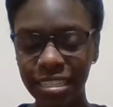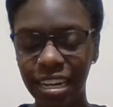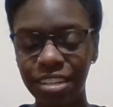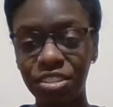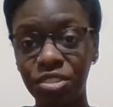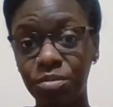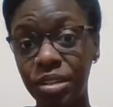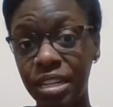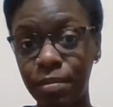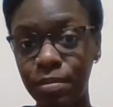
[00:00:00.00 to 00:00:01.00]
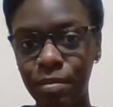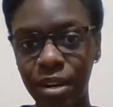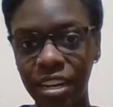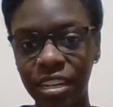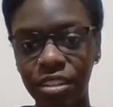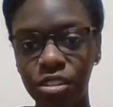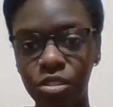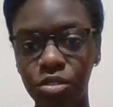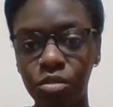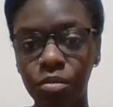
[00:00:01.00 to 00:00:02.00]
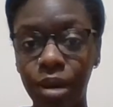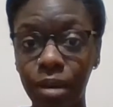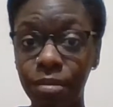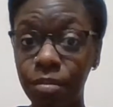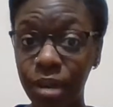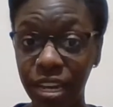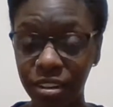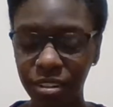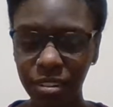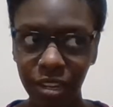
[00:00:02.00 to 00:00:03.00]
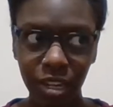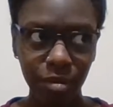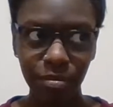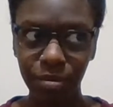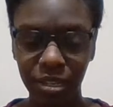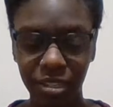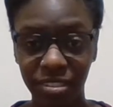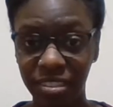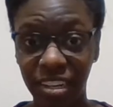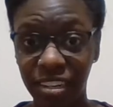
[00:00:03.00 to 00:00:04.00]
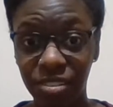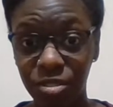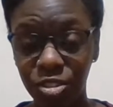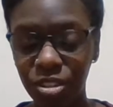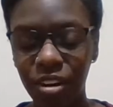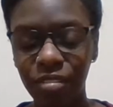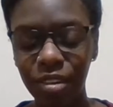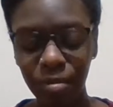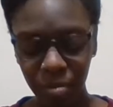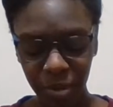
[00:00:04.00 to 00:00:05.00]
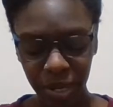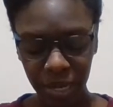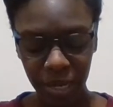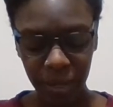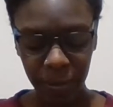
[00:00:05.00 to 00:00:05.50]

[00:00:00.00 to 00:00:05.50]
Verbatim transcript: I just renamed mine to Buy Me a Pattern because I don't drink coffee. But